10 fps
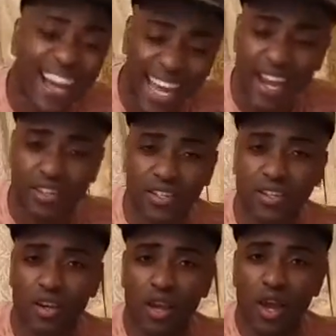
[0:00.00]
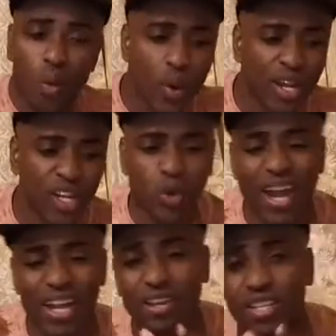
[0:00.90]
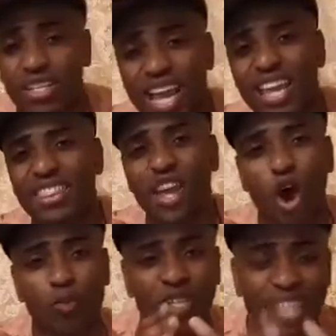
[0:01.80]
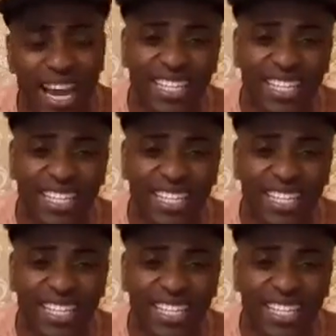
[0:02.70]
we are fighting against. What does the enemy want to